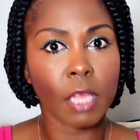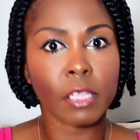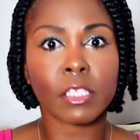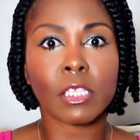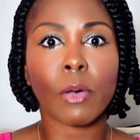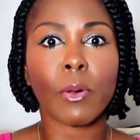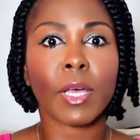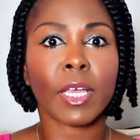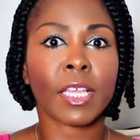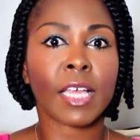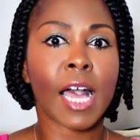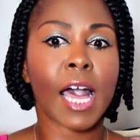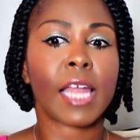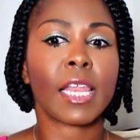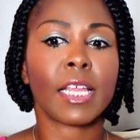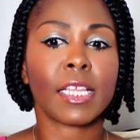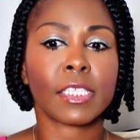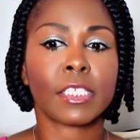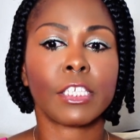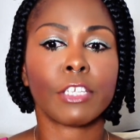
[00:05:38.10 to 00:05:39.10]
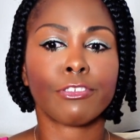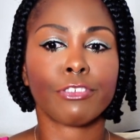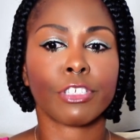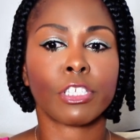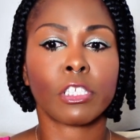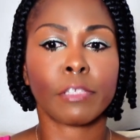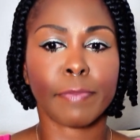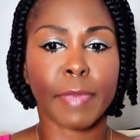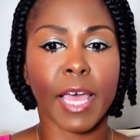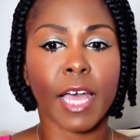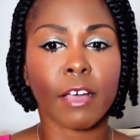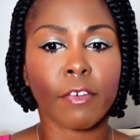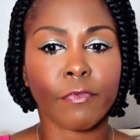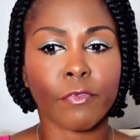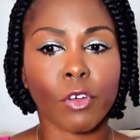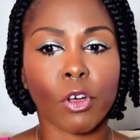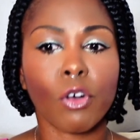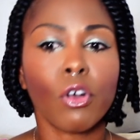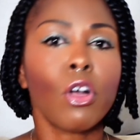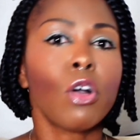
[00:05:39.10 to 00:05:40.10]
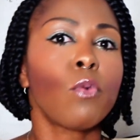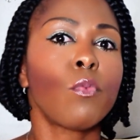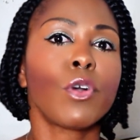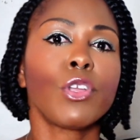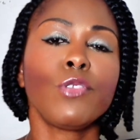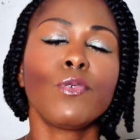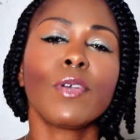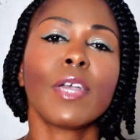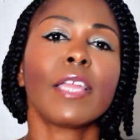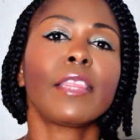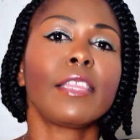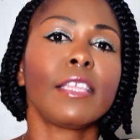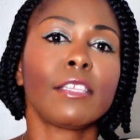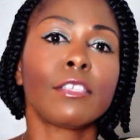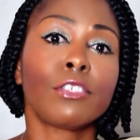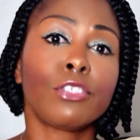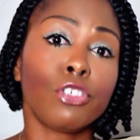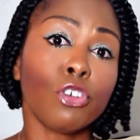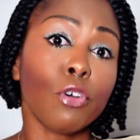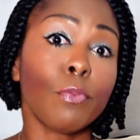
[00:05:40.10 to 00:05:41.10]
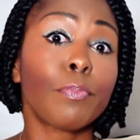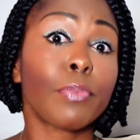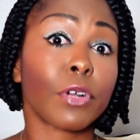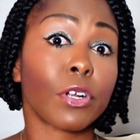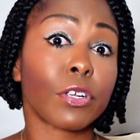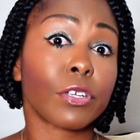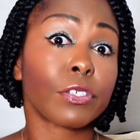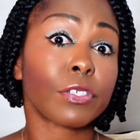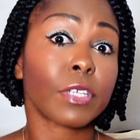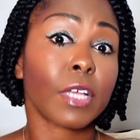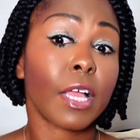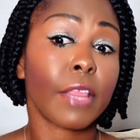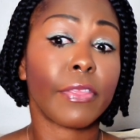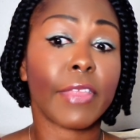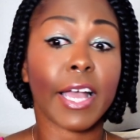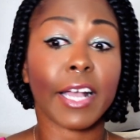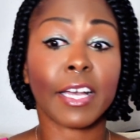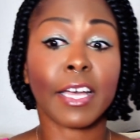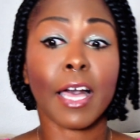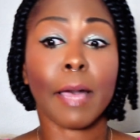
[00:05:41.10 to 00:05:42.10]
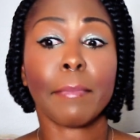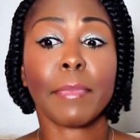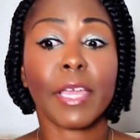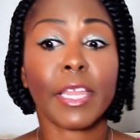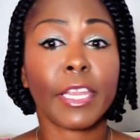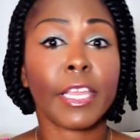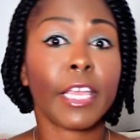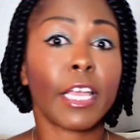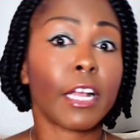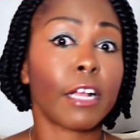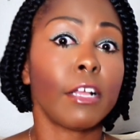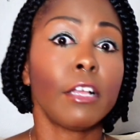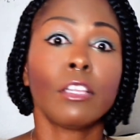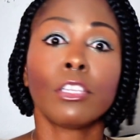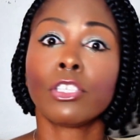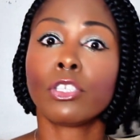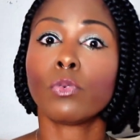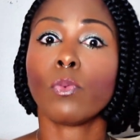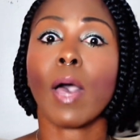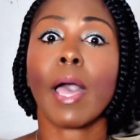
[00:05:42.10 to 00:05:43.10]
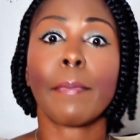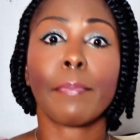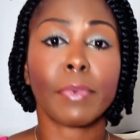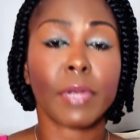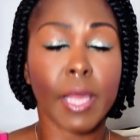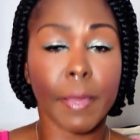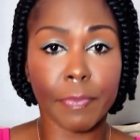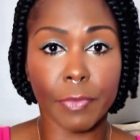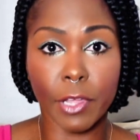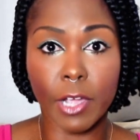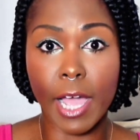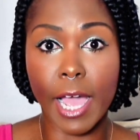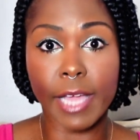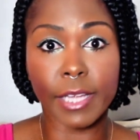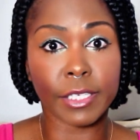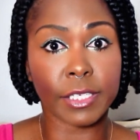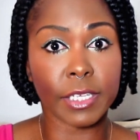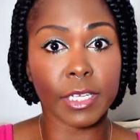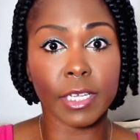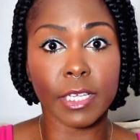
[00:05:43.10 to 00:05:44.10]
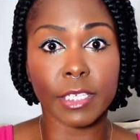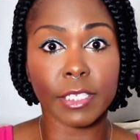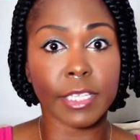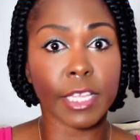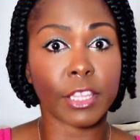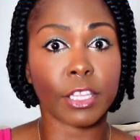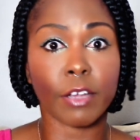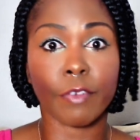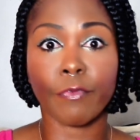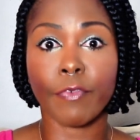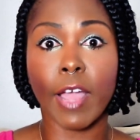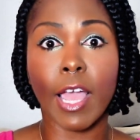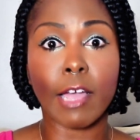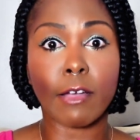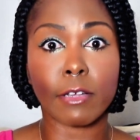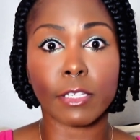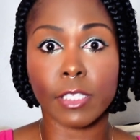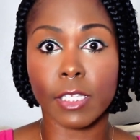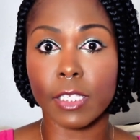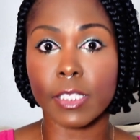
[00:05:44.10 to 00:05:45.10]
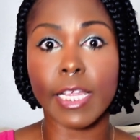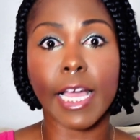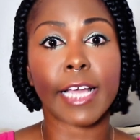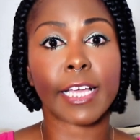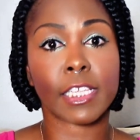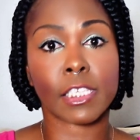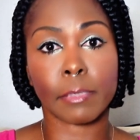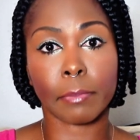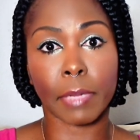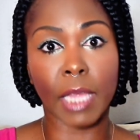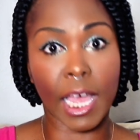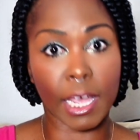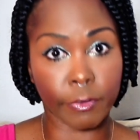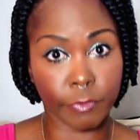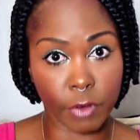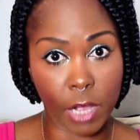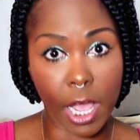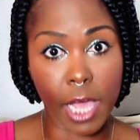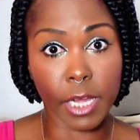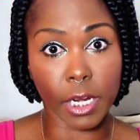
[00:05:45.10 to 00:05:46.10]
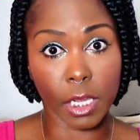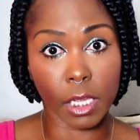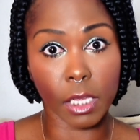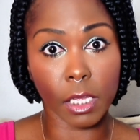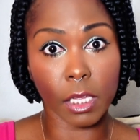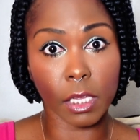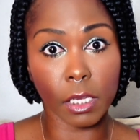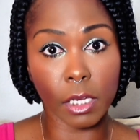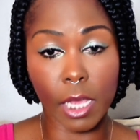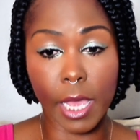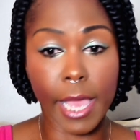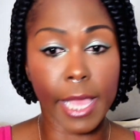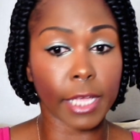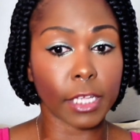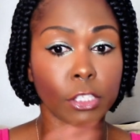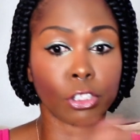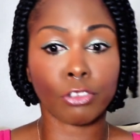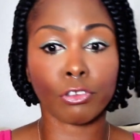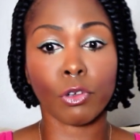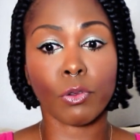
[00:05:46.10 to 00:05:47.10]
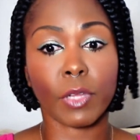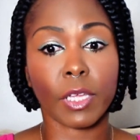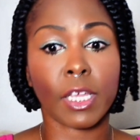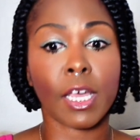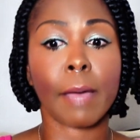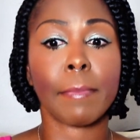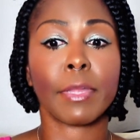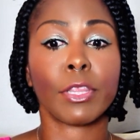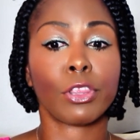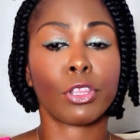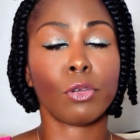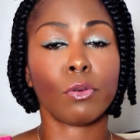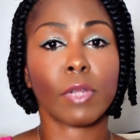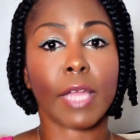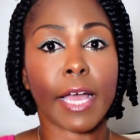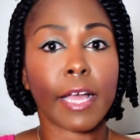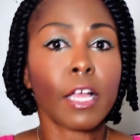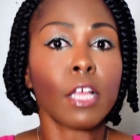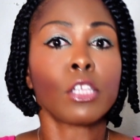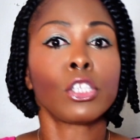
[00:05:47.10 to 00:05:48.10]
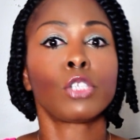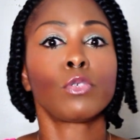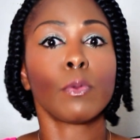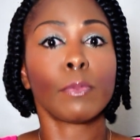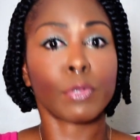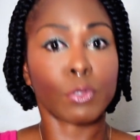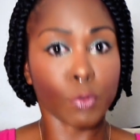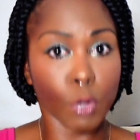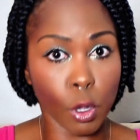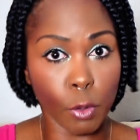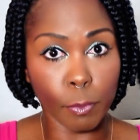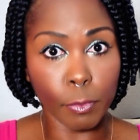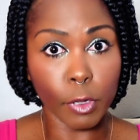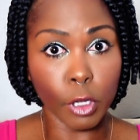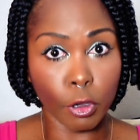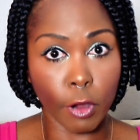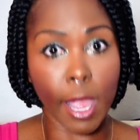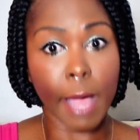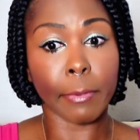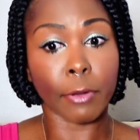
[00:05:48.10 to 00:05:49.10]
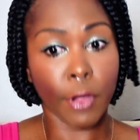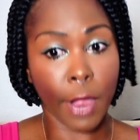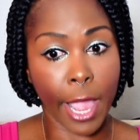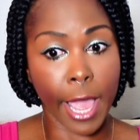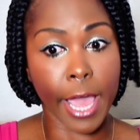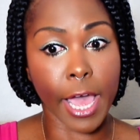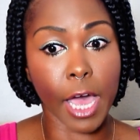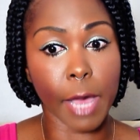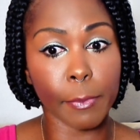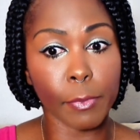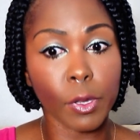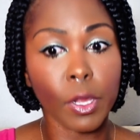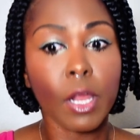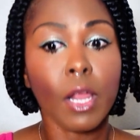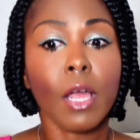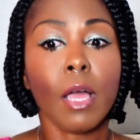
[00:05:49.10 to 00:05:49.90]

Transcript: So it kind of is disrespectful when you get these dupers that come in here swiping up their ideas and their fragrances like it's Black Friday. Like truly coming through like swoop, swoop, grab, grab.